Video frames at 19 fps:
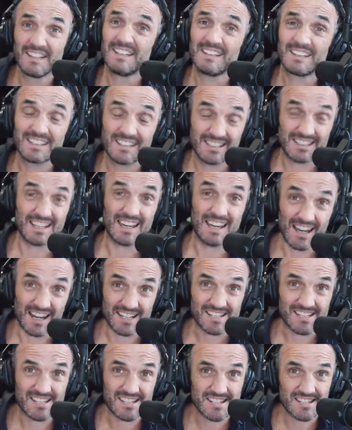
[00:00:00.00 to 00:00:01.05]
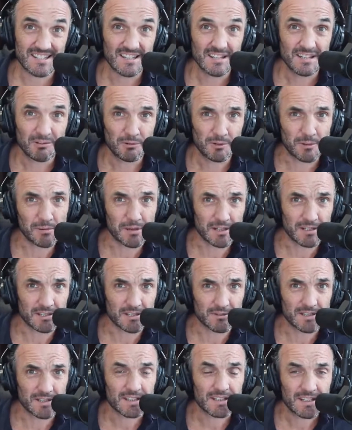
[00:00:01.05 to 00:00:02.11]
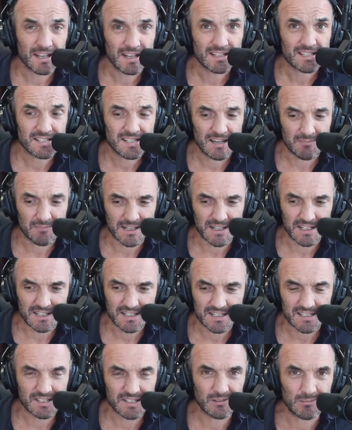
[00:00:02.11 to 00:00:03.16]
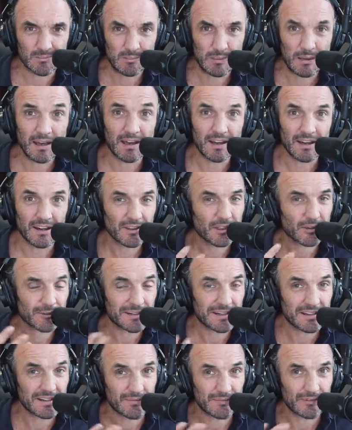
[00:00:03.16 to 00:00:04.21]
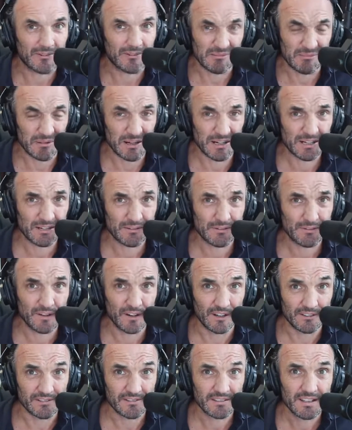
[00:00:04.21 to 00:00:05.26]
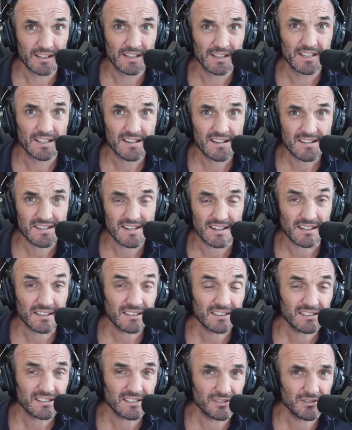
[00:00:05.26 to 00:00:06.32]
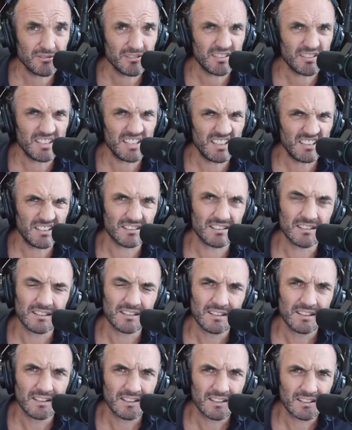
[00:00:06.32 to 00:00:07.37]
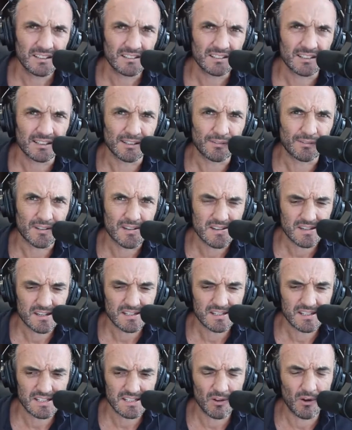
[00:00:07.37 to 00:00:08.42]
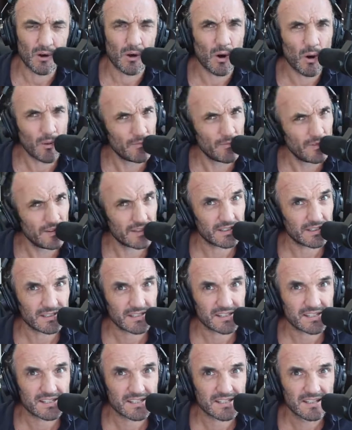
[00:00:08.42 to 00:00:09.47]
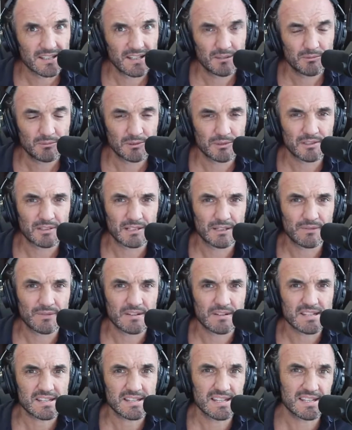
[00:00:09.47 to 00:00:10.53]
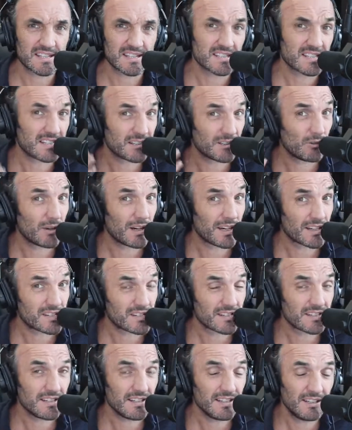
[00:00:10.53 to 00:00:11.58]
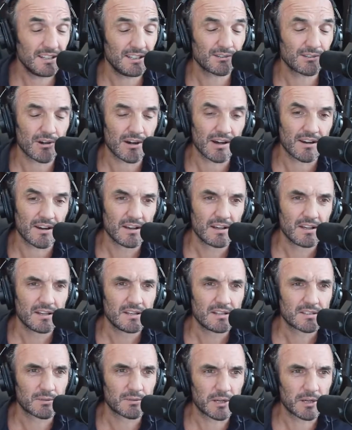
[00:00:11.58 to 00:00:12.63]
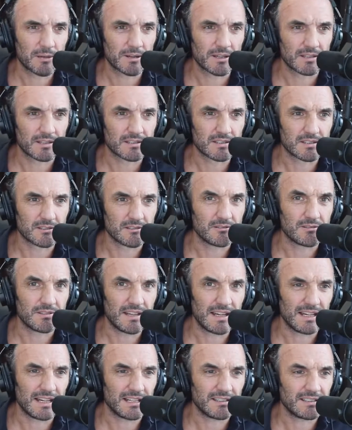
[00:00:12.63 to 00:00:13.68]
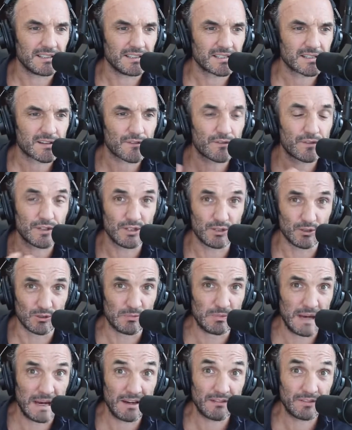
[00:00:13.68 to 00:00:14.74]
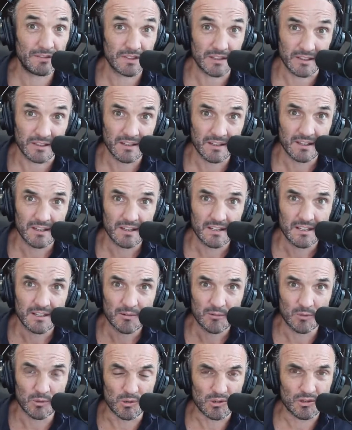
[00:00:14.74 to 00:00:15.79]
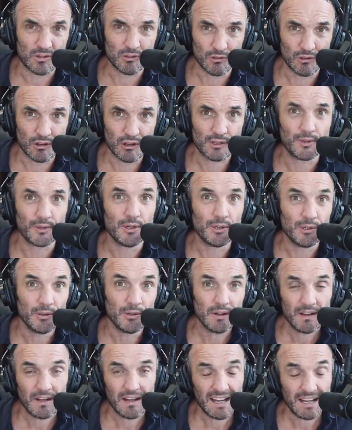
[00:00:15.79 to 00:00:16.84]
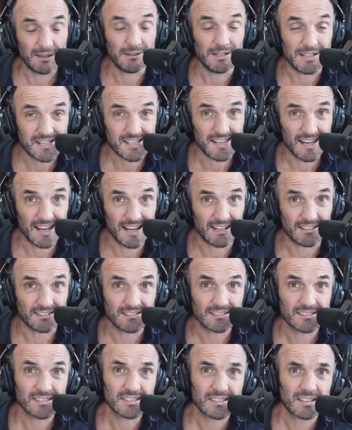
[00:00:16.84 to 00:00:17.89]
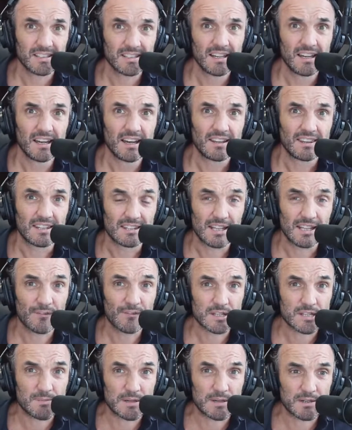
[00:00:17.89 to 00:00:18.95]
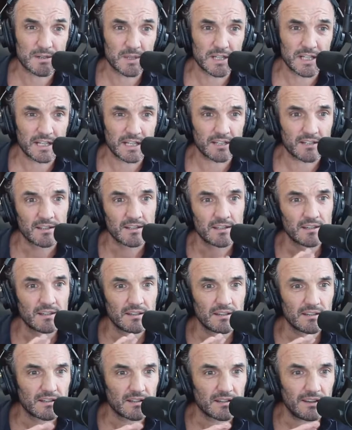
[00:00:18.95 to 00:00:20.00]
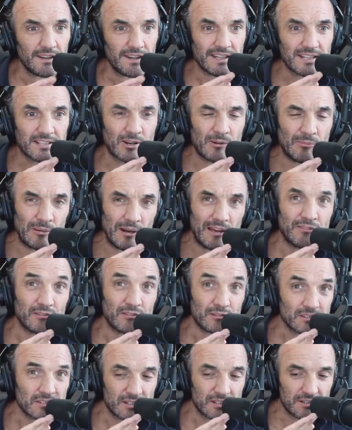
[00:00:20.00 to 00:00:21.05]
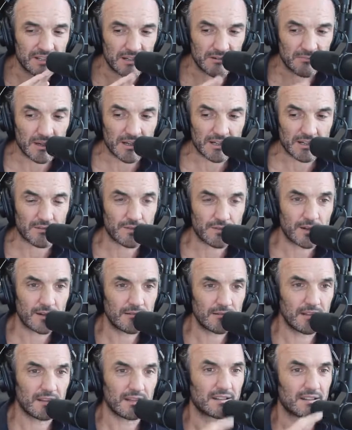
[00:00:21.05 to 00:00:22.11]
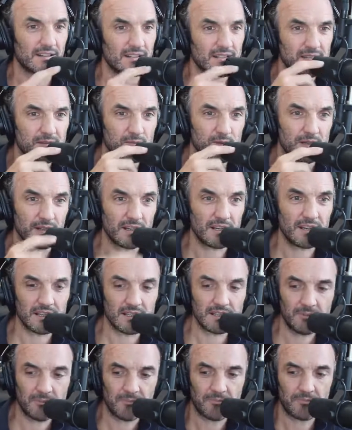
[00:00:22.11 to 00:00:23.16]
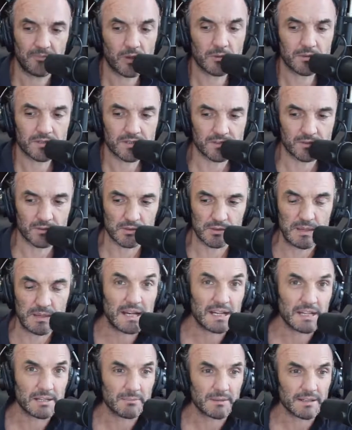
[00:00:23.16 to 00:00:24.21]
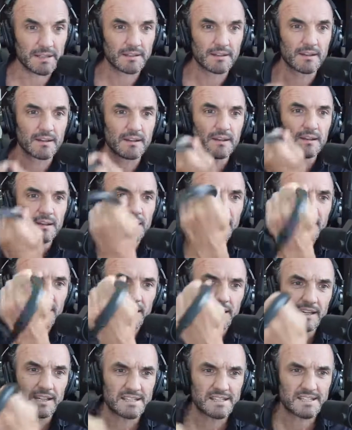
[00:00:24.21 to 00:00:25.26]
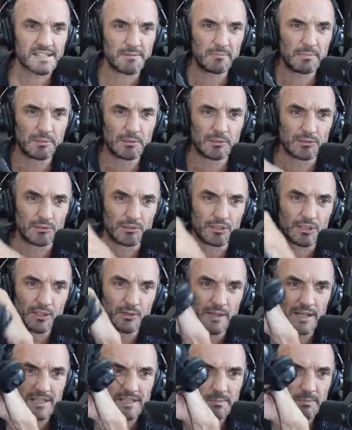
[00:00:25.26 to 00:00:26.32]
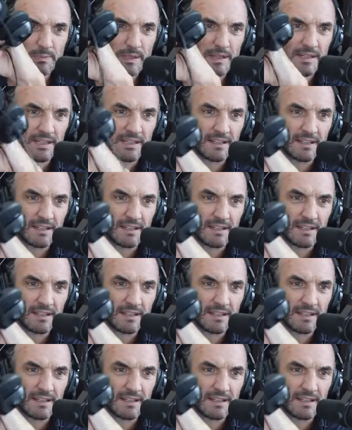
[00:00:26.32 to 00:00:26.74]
guest. What I'm going to do in the next 10 minutes is compare 3 different microphone settings so you can hear the difference, because it's not obvious what the difference is until you actually hear it. So what I'm going to do now is, for your benefit, walk you through how it sounds, the difference between a top-level studio microphone like this one here, which I'll talk about in a minute, a simple USB